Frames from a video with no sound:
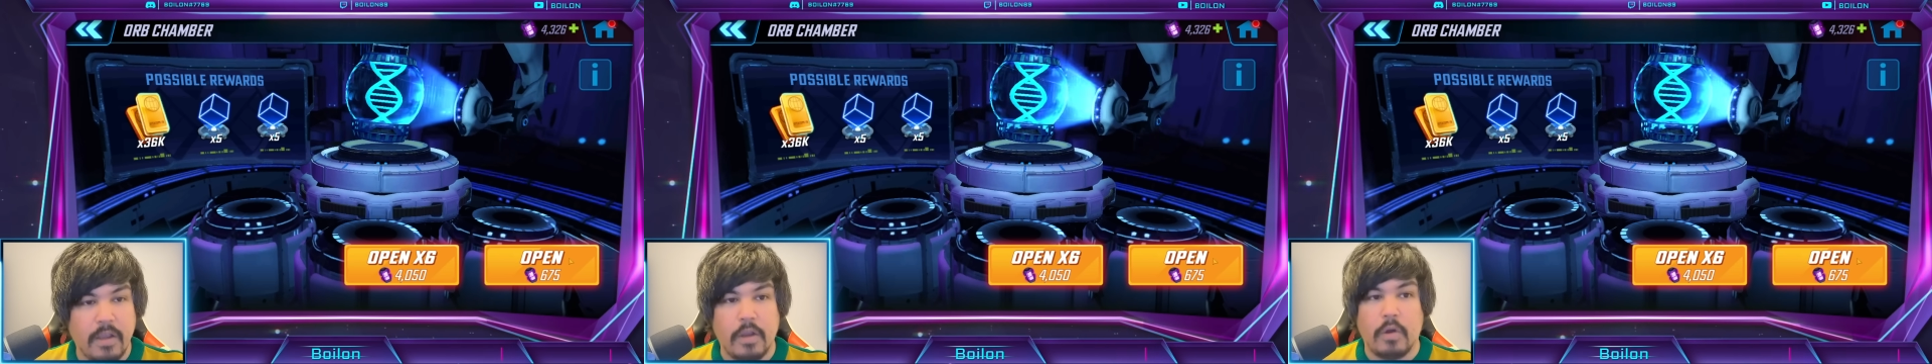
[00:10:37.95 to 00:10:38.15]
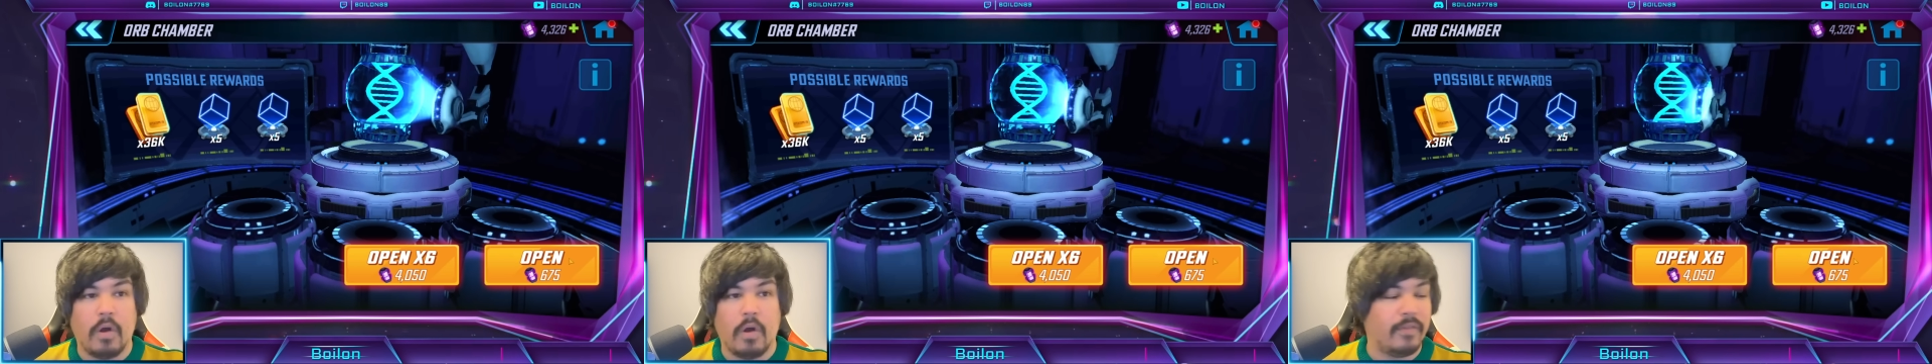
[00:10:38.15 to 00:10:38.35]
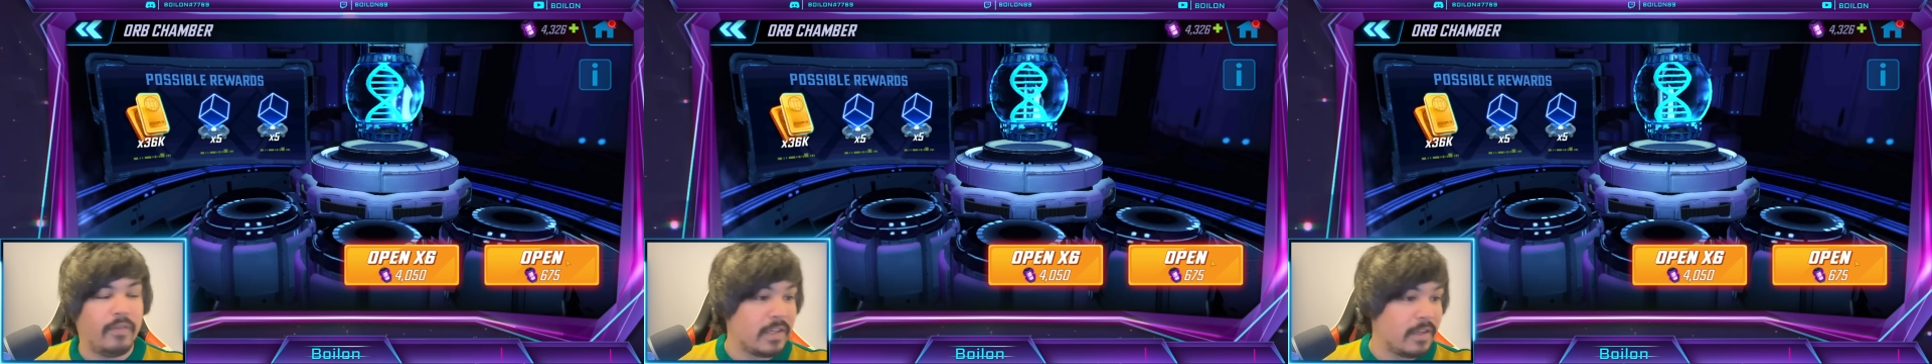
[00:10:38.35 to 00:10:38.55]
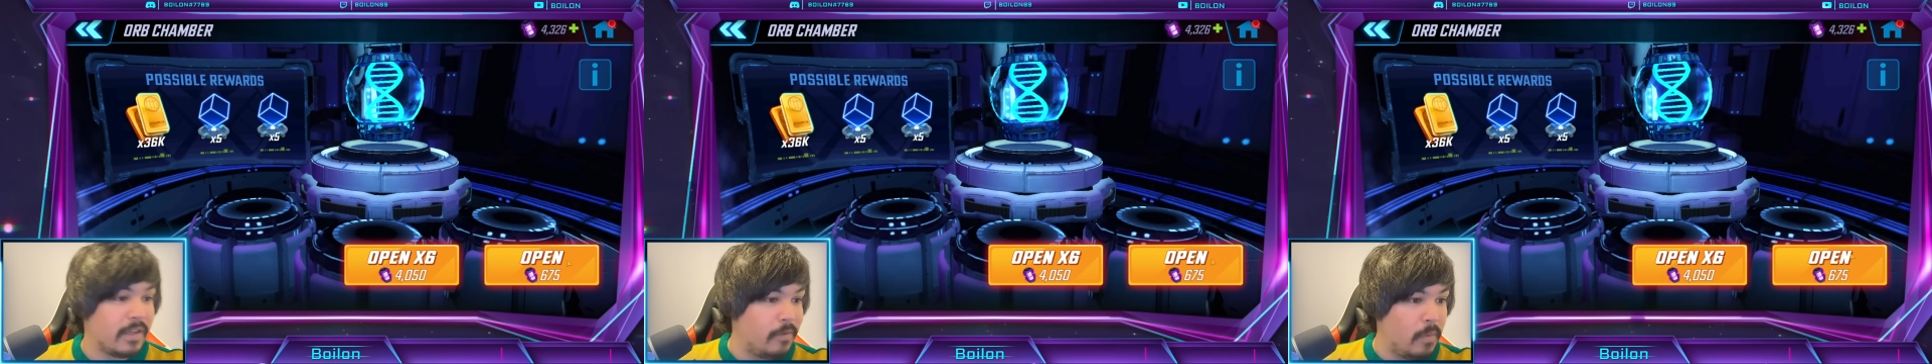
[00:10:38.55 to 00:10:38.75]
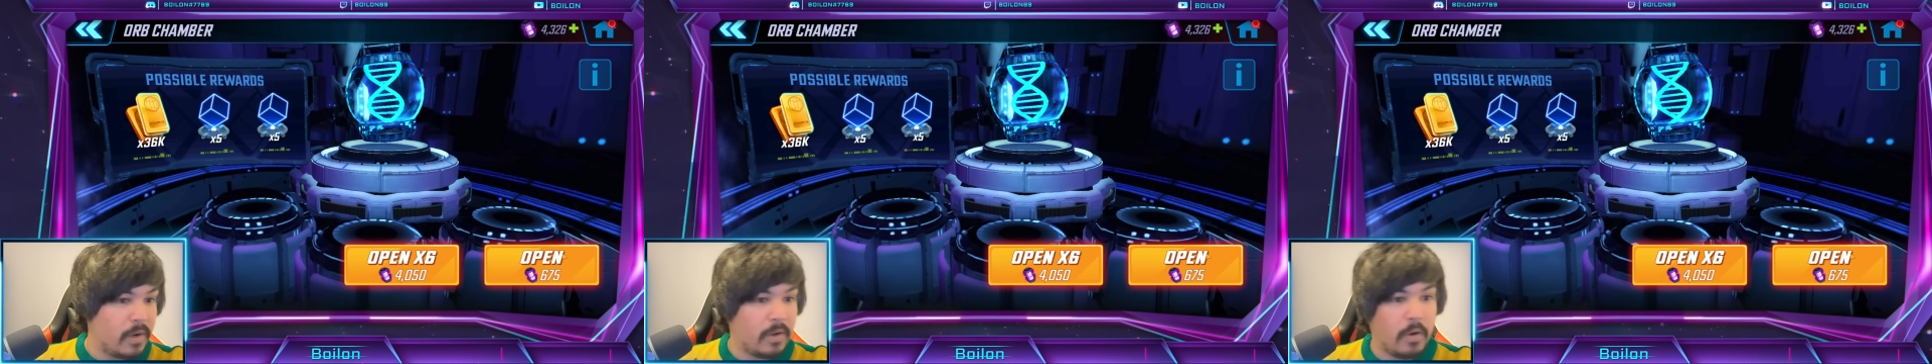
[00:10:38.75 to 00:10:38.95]
you know obviously if
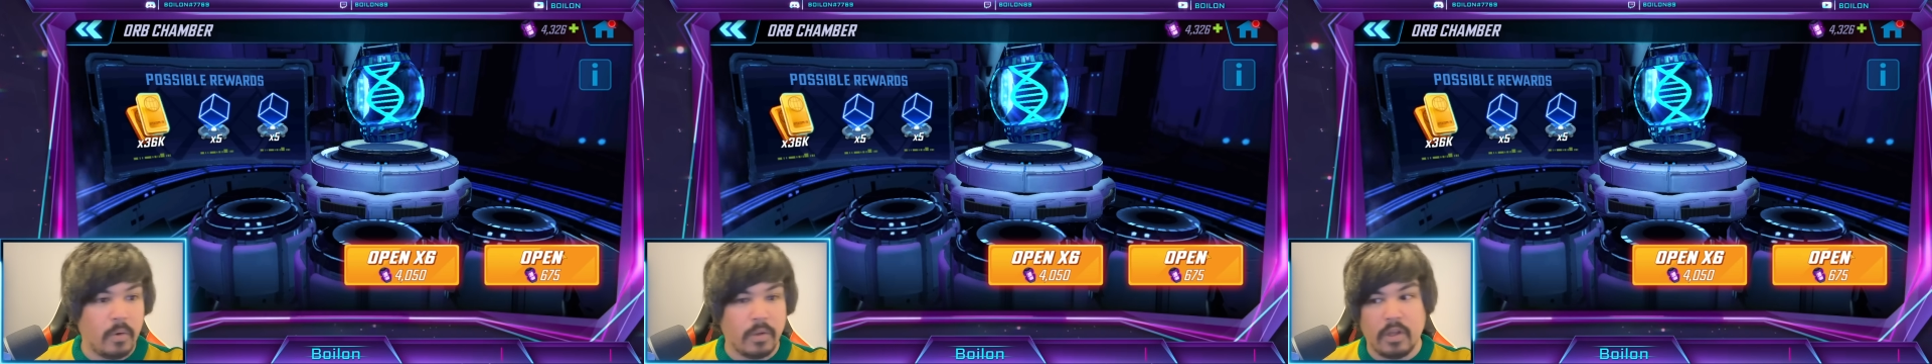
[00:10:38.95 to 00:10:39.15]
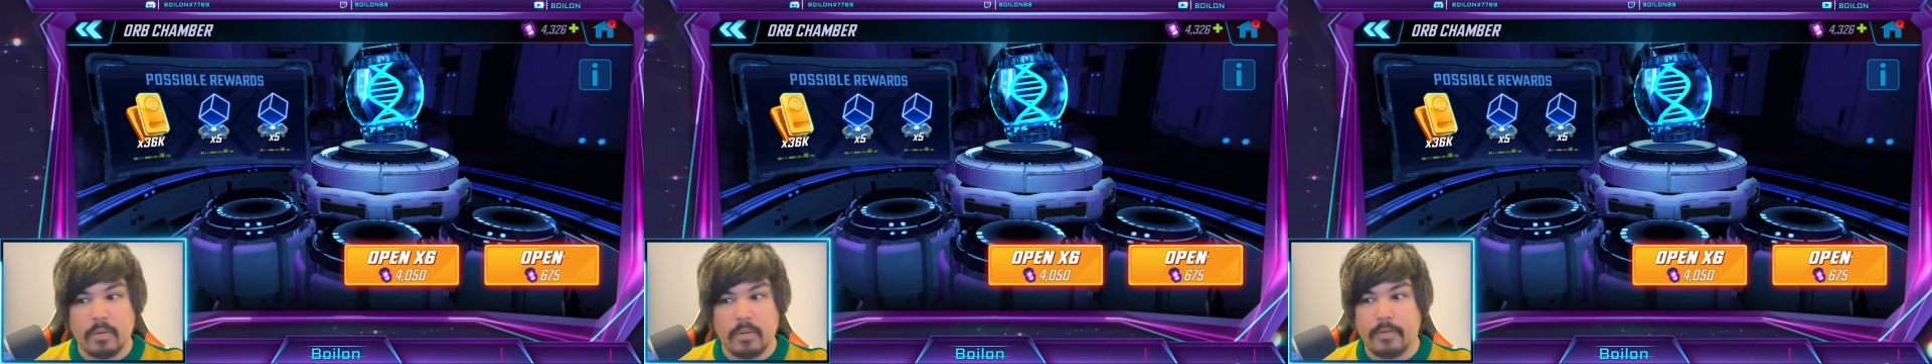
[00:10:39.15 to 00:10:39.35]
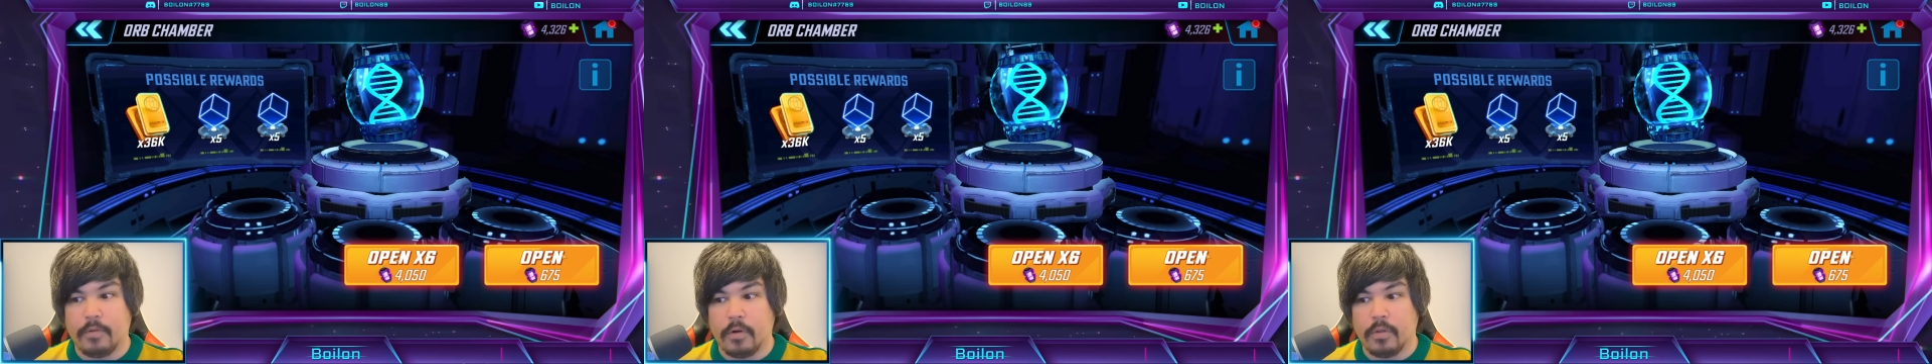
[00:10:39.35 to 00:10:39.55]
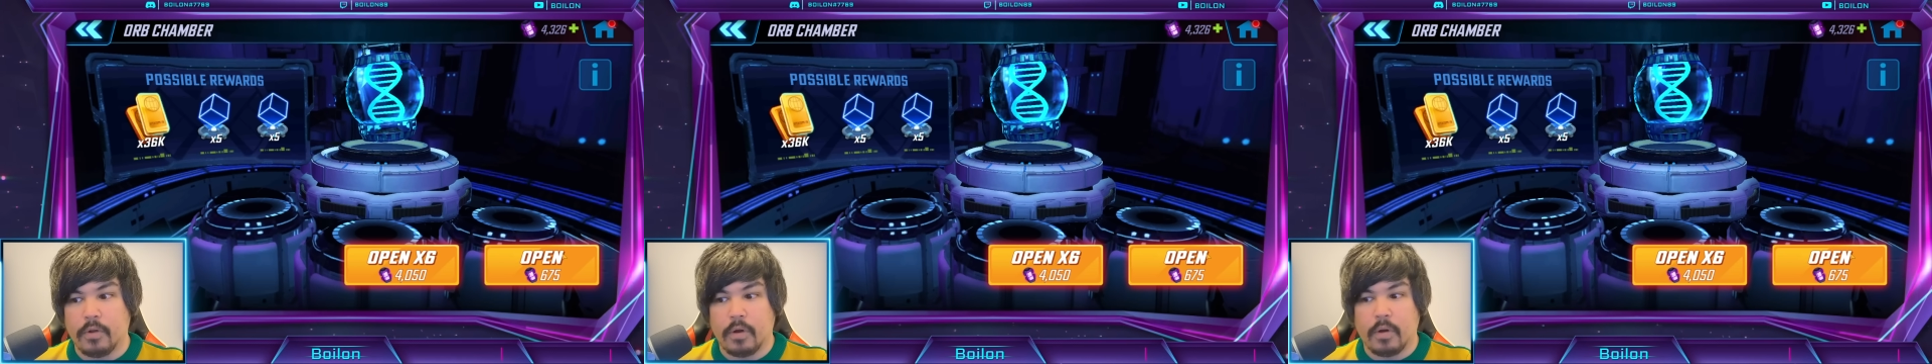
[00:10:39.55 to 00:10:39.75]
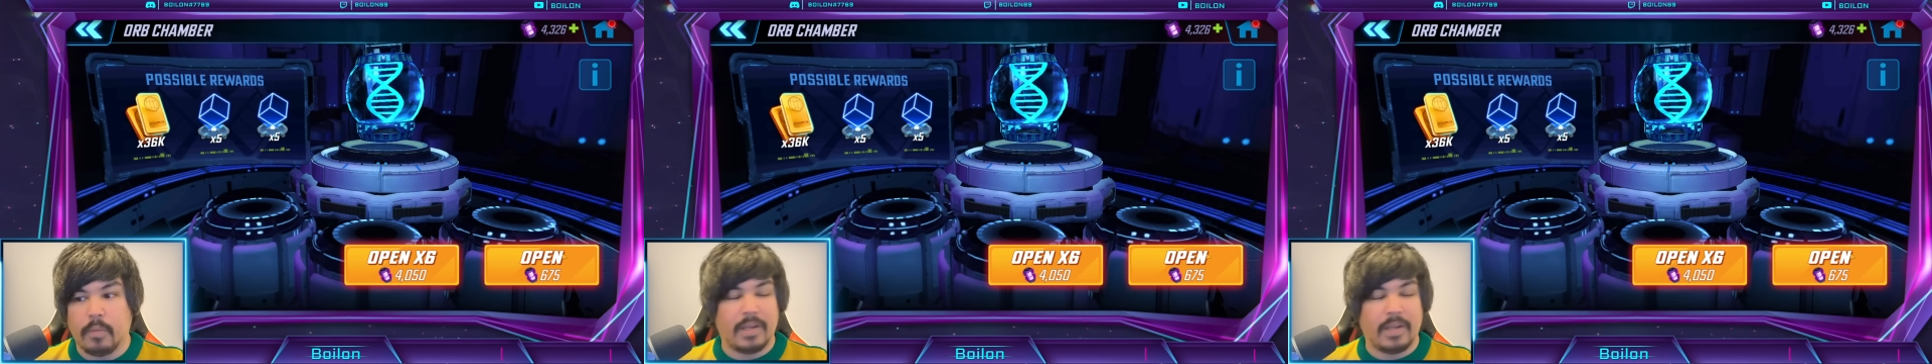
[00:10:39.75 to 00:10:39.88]
you want to go a little bit further